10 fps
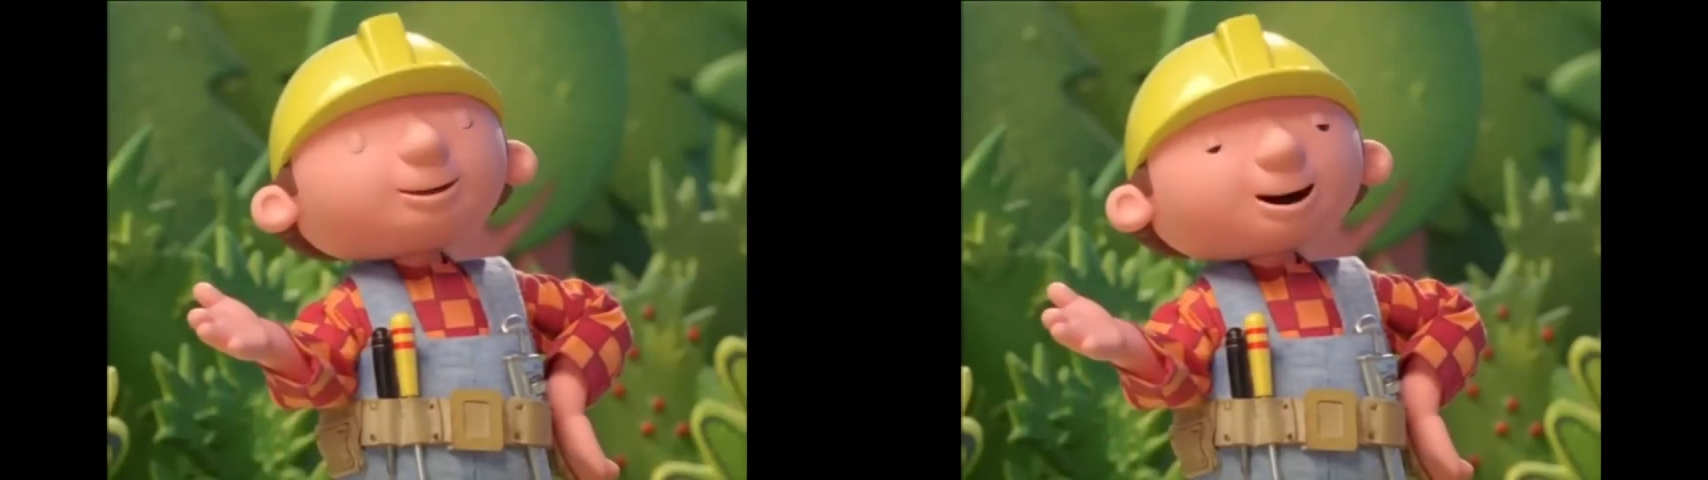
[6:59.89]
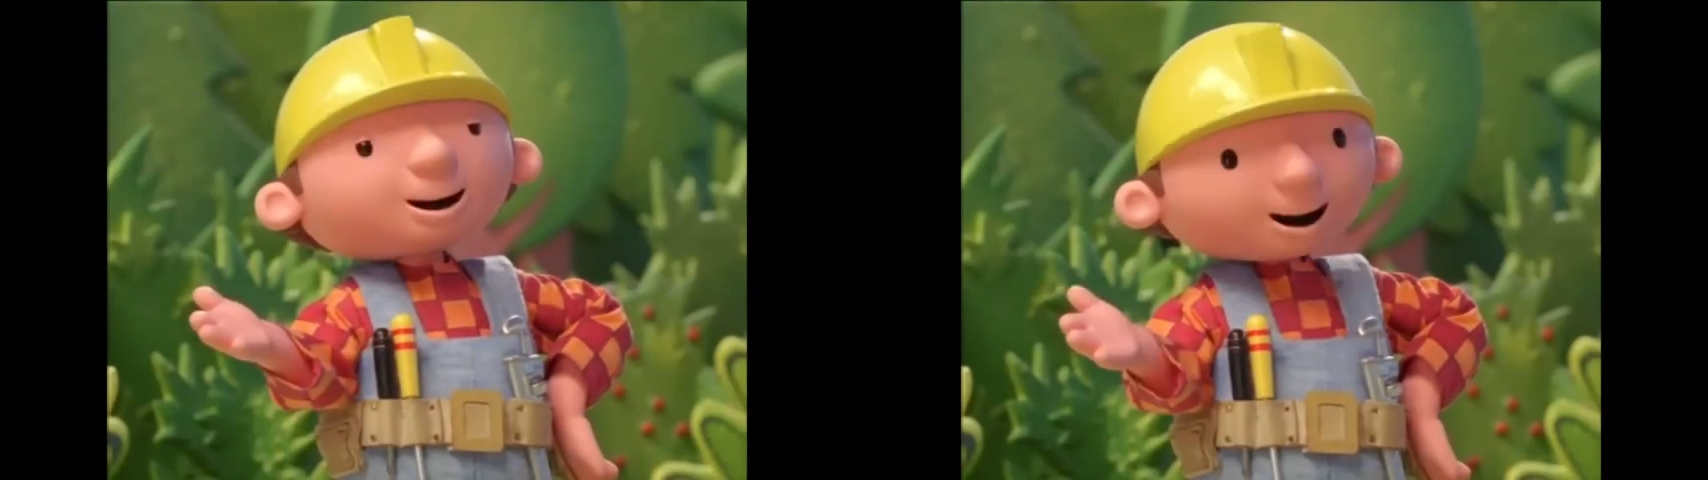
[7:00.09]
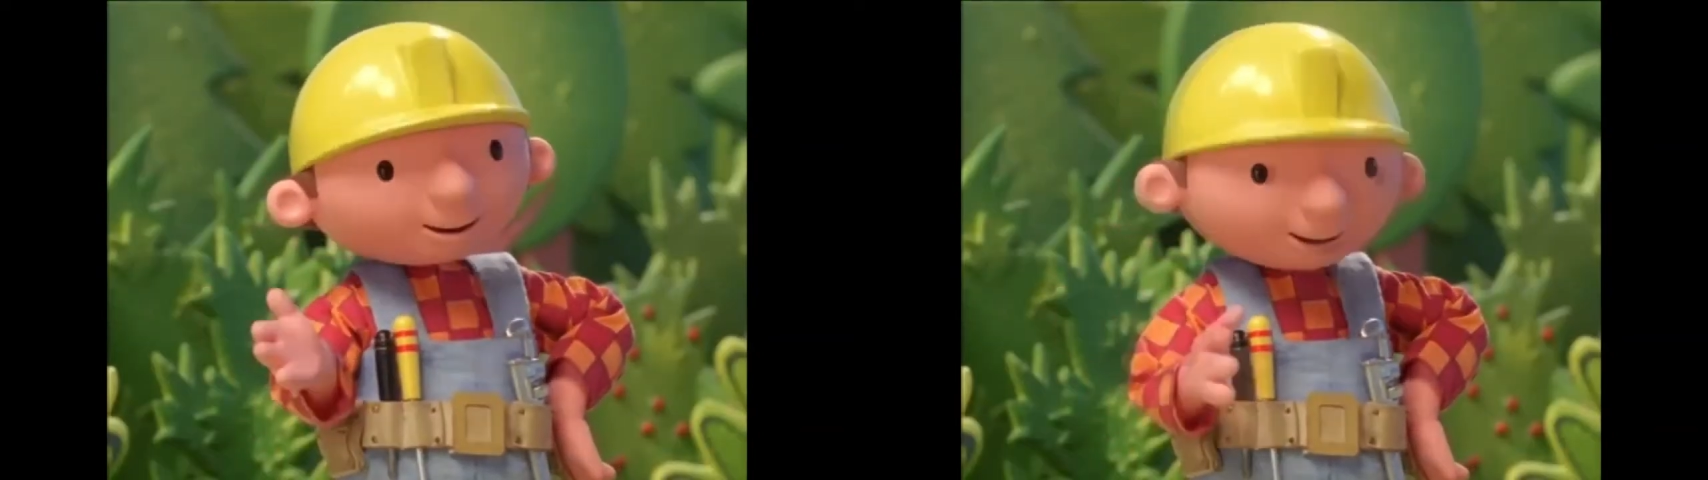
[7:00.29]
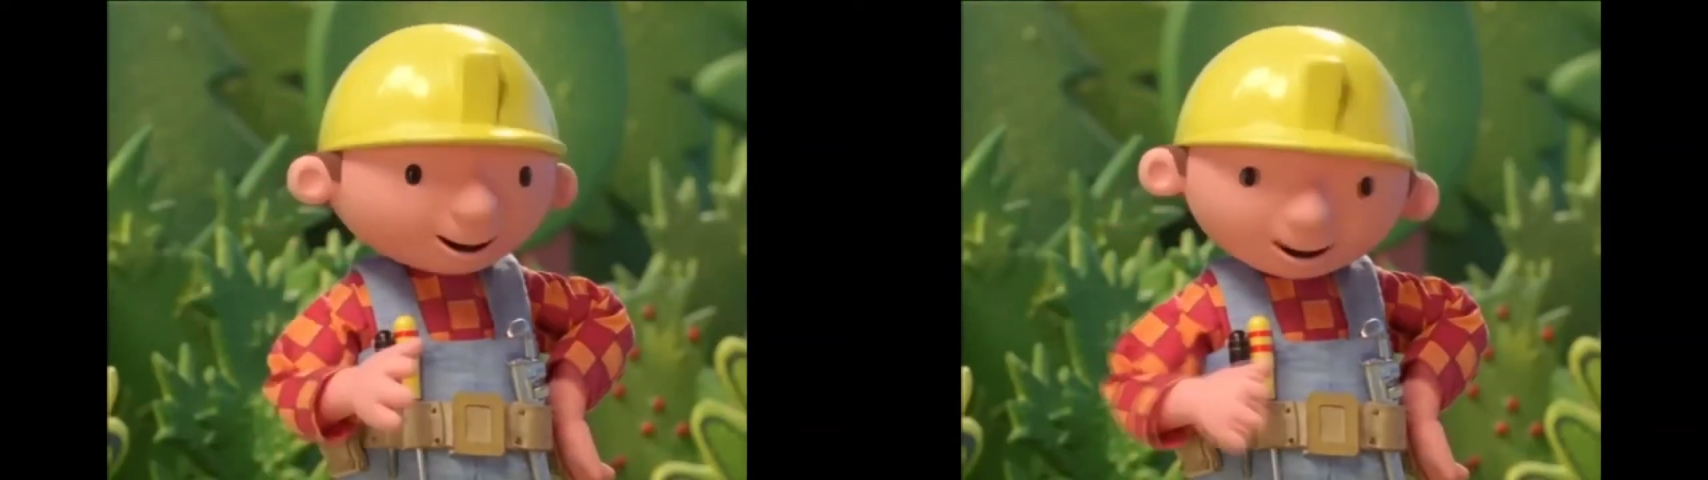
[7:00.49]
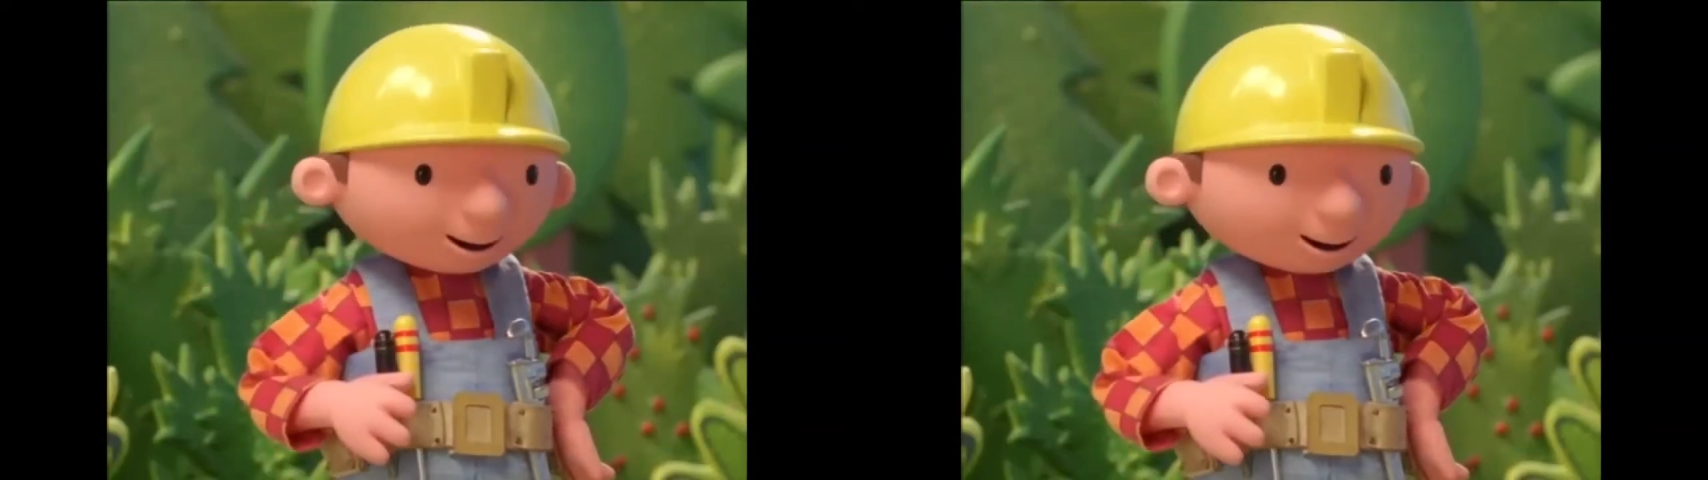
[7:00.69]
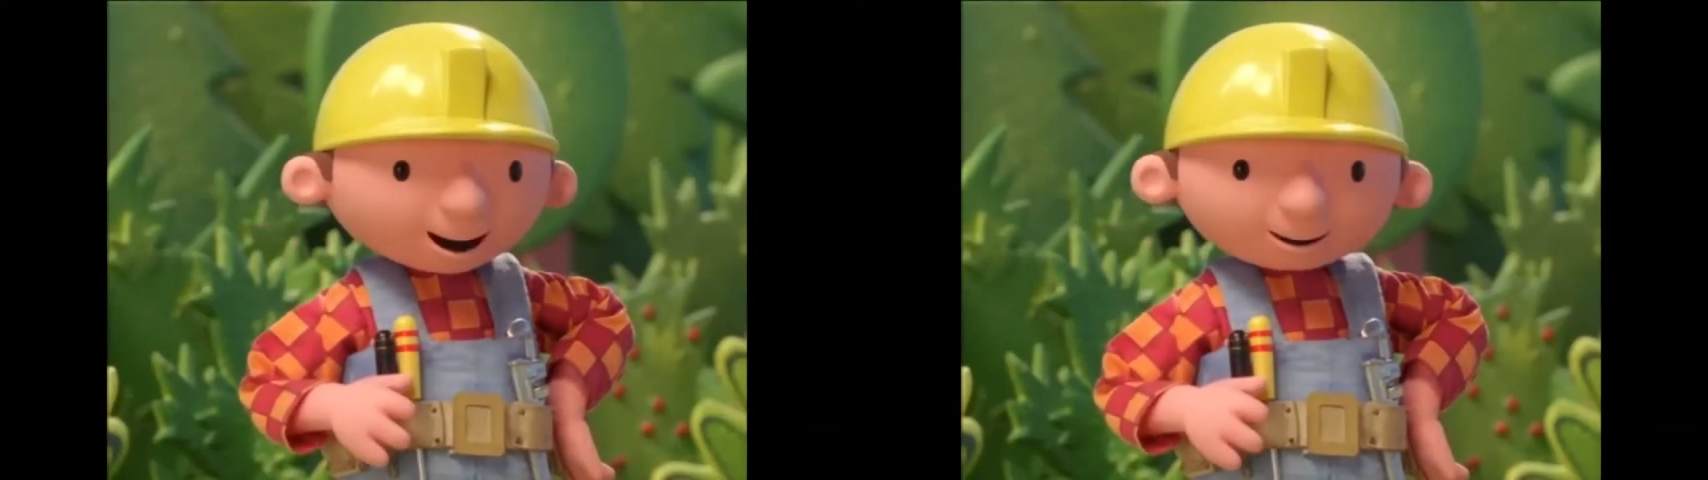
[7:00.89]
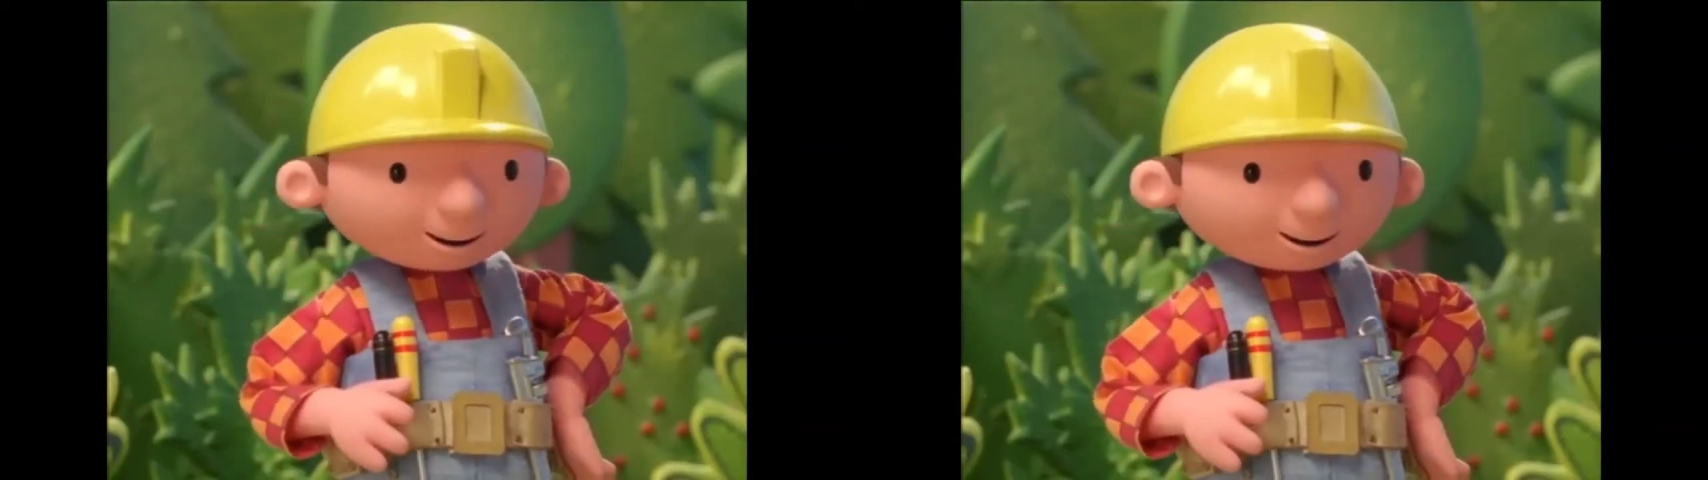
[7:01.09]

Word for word: You didn't break this